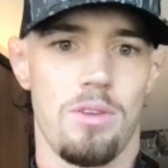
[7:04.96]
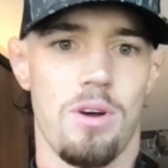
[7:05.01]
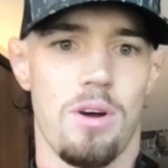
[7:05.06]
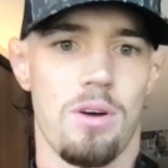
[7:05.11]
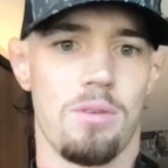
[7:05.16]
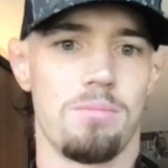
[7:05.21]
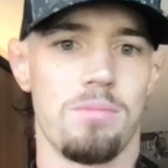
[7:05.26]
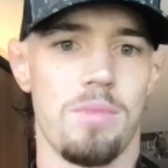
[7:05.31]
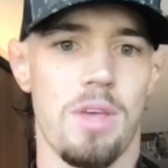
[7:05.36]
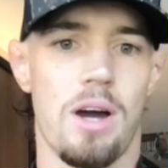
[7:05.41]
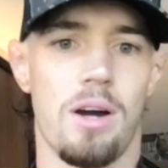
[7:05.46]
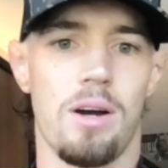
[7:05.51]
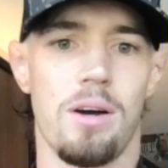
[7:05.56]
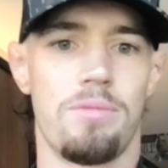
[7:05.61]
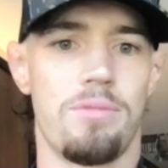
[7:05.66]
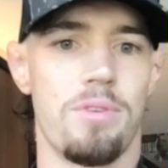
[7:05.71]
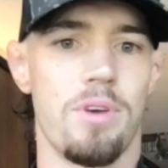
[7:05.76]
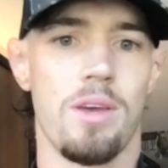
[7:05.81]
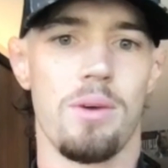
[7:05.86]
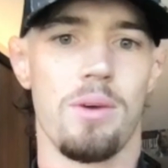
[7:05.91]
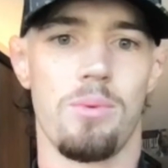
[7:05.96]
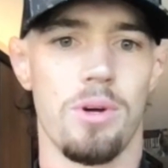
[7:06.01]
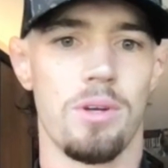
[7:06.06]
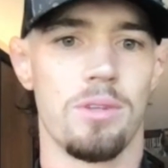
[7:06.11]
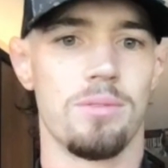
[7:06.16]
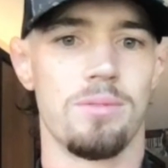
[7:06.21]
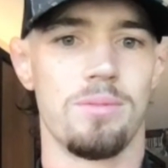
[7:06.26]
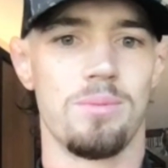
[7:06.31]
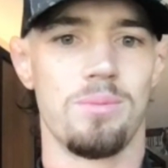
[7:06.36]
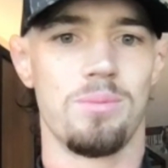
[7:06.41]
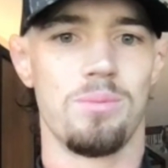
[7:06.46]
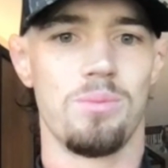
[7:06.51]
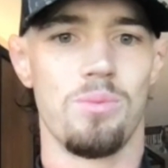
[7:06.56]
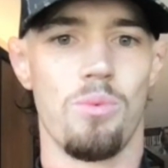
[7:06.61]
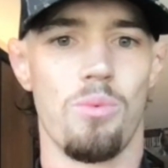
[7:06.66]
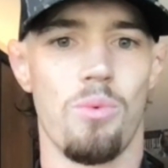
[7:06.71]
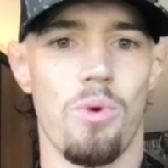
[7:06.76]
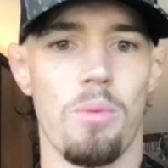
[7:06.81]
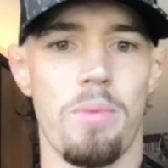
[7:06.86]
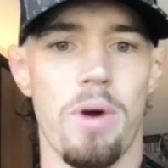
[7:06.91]
LFA.
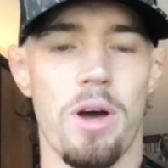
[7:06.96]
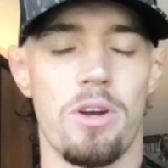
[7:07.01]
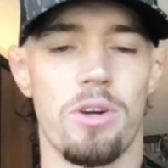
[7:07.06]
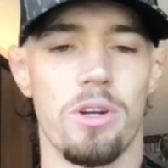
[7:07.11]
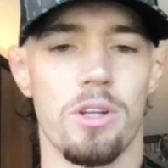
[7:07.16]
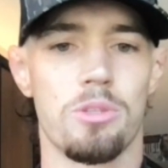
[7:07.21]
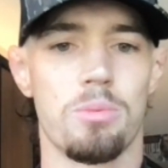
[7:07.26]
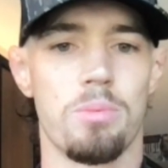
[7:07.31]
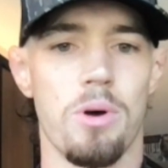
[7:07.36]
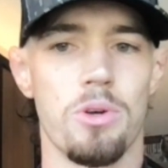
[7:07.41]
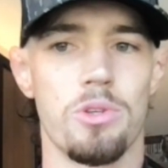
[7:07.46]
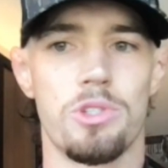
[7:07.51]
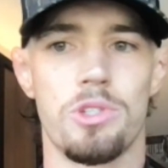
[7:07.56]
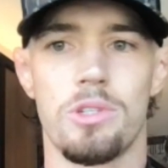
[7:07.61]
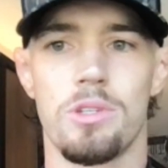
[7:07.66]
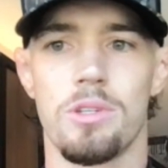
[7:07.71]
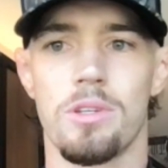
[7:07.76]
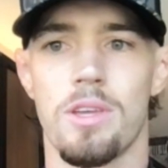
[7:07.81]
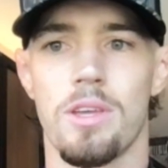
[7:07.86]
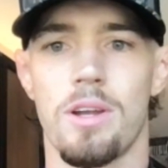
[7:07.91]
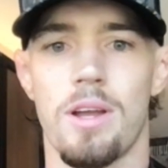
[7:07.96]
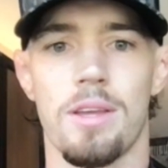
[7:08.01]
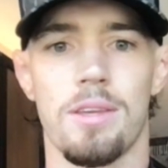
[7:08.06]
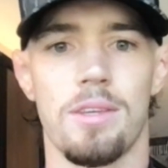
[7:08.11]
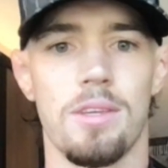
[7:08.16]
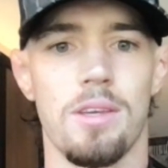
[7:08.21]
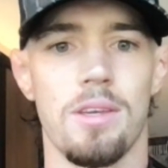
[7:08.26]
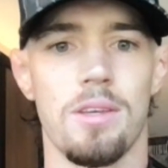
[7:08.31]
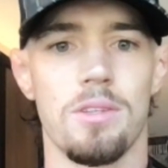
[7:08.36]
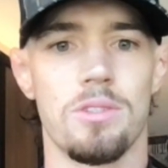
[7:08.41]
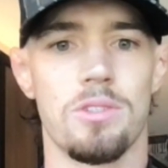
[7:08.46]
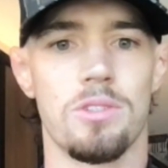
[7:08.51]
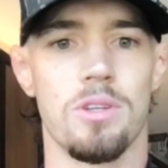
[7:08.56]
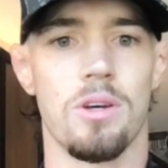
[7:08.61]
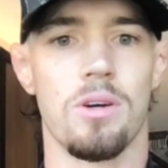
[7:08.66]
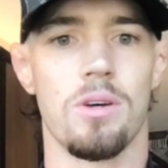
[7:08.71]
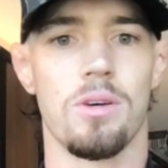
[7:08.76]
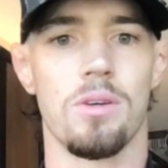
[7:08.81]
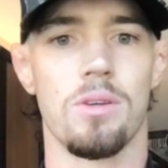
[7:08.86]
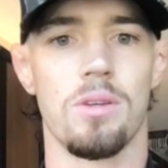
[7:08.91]
What better exposure can I get?
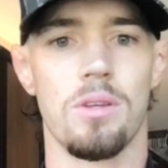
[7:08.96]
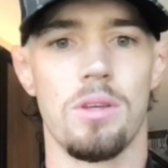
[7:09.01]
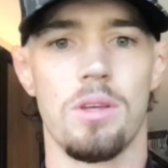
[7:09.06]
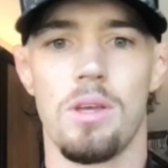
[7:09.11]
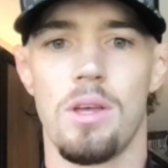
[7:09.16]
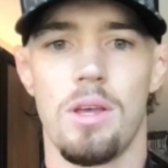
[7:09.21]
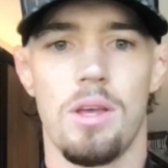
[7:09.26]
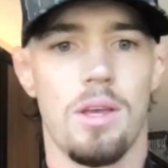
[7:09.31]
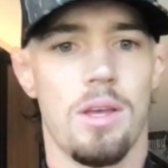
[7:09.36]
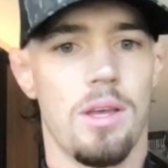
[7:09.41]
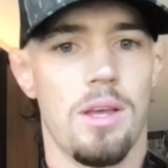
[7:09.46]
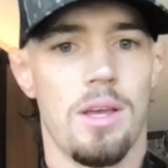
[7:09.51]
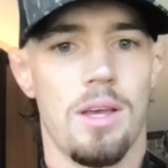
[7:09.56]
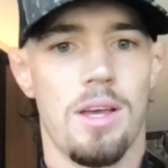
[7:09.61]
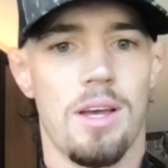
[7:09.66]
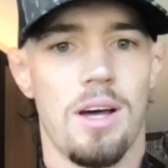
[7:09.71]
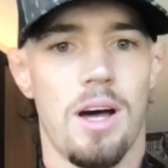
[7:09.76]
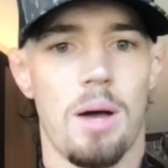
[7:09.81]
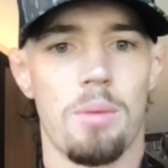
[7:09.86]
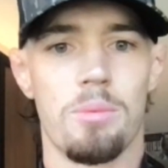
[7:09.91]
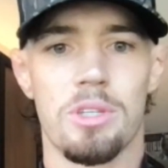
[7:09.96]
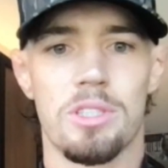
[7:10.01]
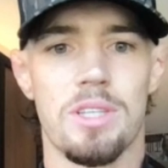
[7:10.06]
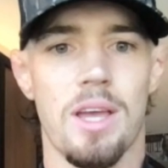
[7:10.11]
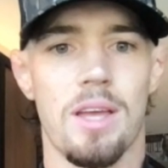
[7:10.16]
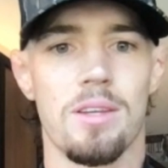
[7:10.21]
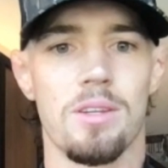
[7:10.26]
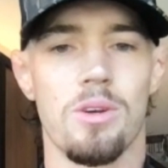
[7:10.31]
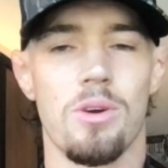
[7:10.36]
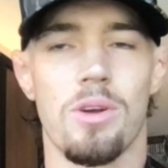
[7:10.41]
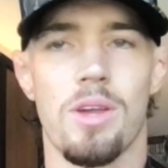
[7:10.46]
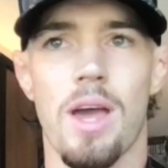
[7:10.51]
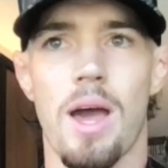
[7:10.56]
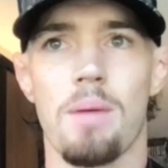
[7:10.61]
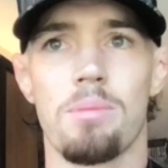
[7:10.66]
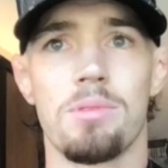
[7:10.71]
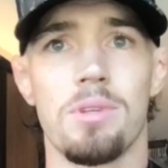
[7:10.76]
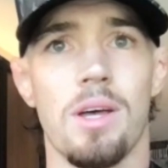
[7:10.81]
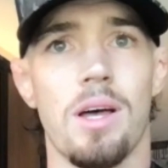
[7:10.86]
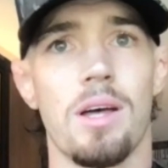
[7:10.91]
So I'm excited to go
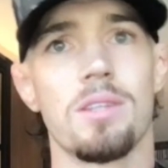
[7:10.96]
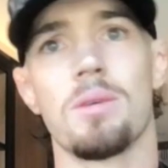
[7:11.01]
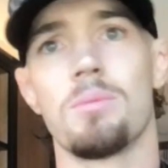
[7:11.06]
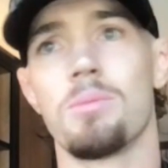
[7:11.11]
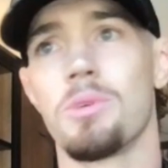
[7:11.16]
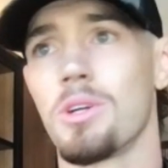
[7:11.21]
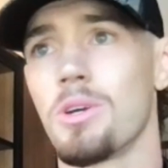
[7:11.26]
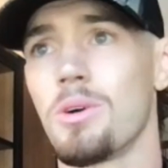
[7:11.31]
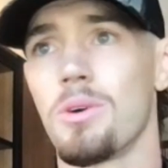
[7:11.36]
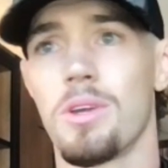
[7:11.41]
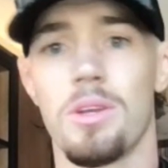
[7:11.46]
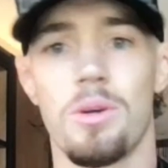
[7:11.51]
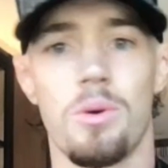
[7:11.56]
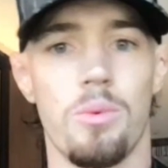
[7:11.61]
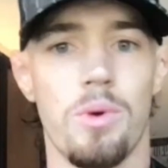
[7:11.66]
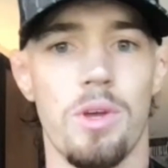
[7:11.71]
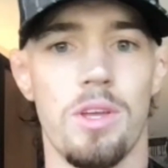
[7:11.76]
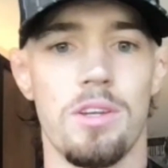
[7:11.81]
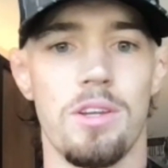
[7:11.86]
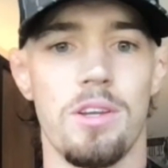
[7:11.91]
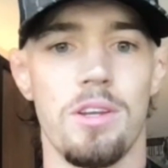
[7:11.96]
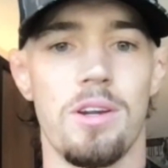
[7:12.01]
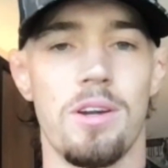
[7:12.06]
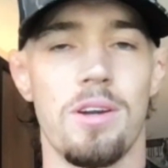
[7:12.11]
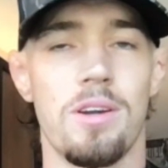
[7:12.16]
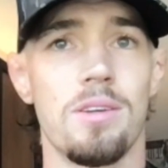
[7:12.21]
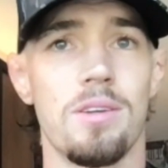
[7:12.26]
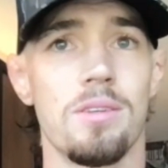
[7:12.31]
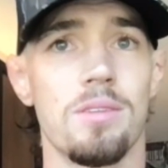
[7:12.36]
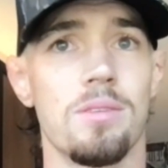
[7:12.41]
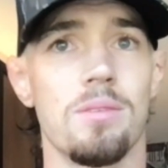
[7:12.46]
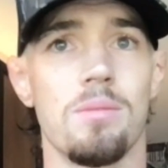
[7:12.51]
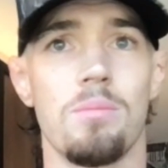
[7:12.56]
capitalize. I'm gonna go get a win here.